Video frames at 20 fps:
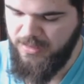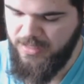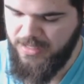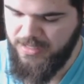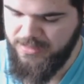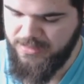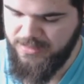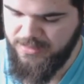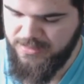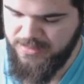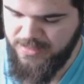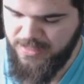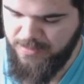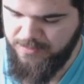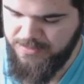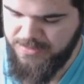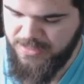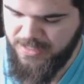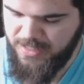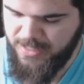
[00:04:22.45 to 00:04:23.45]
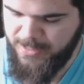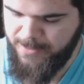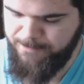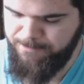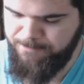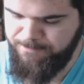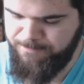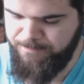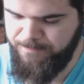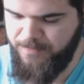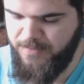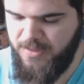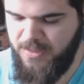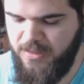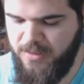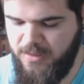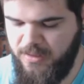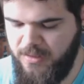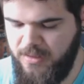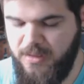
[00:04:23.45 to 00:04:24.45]
at the same time.
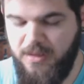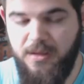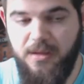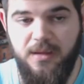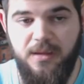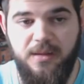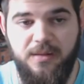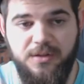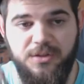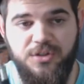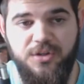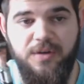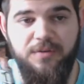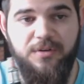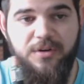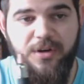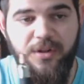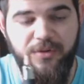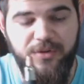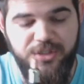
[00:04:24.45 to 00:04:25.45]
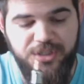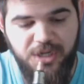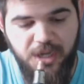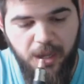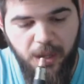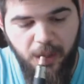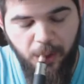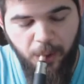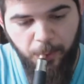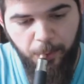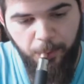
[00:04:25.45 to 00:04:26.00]
Let's give it another shot.